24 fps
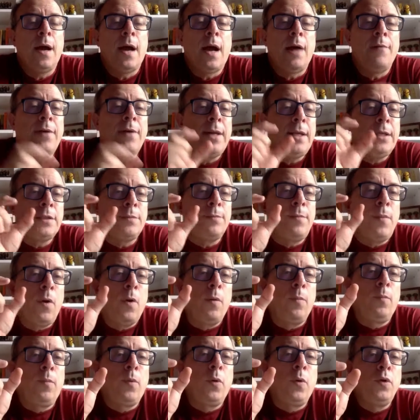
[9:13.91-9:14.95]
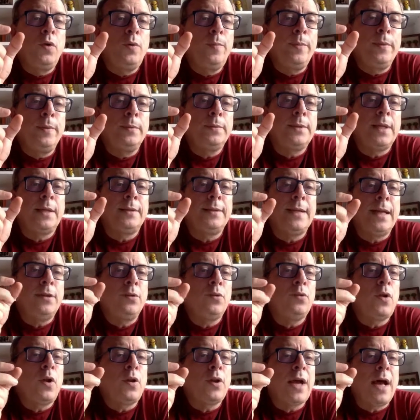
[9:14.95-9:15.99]
a very small group that they
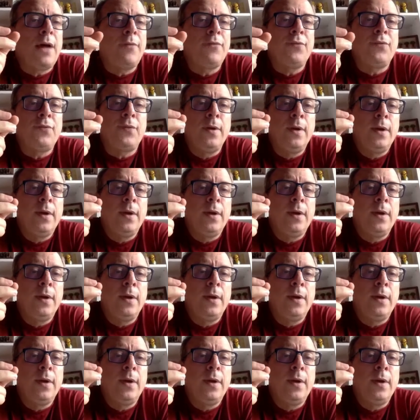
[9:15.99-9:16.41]
do not have